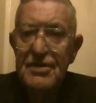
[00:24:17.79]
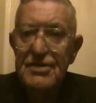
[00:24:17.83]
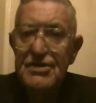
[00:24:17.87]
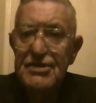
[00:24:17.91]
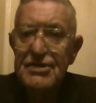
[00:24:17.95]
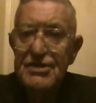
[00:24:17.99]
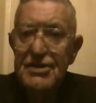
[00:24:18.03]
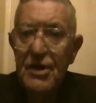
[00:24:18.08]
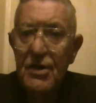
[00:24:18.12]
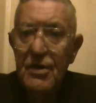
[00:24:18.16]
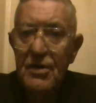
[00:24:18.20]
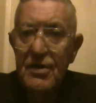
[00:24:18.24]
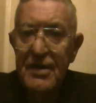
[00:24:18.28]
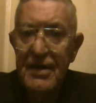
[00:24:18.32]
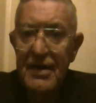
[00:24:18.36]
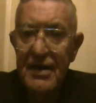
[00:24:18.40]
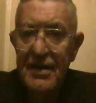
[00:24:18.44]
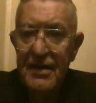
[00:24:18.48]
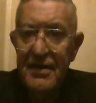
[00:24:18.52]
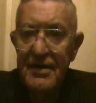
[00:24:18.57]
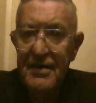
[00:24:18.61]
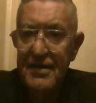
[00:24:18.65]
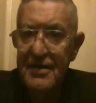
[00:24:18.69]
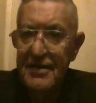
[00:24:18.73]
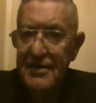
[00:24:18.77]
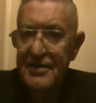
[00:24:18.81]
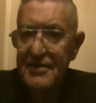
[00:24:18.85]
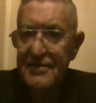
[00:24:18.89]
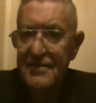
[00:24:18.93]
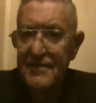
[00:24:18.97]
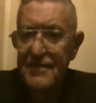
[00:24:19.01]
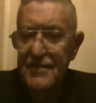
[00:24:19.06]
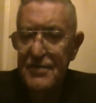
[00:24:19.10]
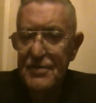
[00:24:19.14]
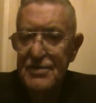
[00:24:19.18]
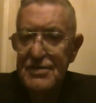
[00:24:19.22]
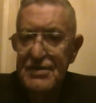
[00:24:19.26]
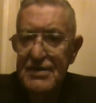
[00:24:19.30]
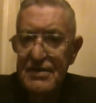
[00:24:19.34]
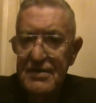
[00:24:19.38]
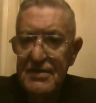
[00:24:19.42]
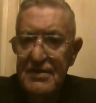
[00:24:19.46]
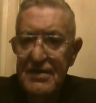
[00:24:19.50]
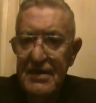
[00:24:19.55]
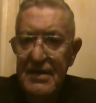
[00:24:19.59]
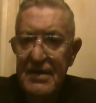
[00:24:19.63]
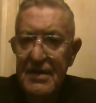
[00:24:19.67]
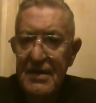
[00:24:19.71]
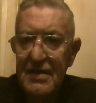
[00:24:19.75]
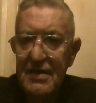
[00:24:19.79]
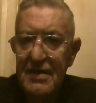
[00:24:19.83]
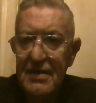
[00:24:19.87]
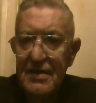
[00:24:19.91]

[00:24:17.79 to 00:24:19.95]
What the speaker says: soulic diversity